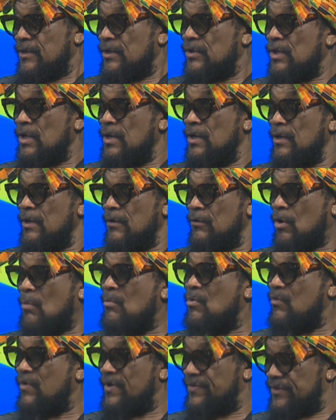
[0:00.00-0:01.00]
uh,
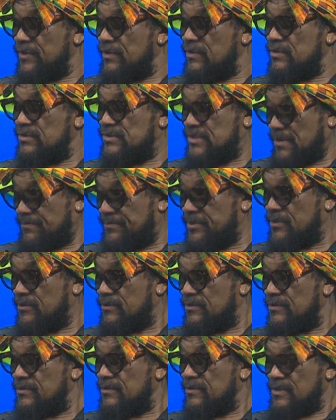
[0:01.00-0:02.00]
Commonwealth champion.
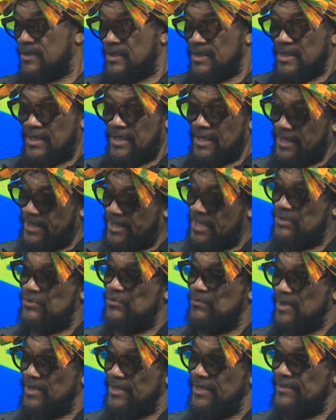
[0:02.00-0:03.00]
Mm -hmm. And
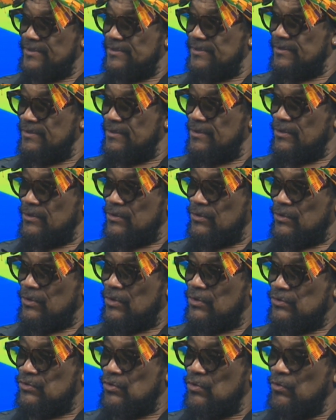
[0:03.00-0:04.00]
Azuma Nelson.
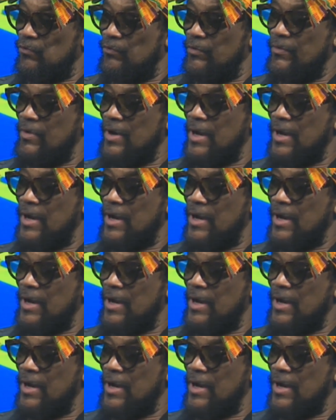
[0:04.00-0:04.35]
So we were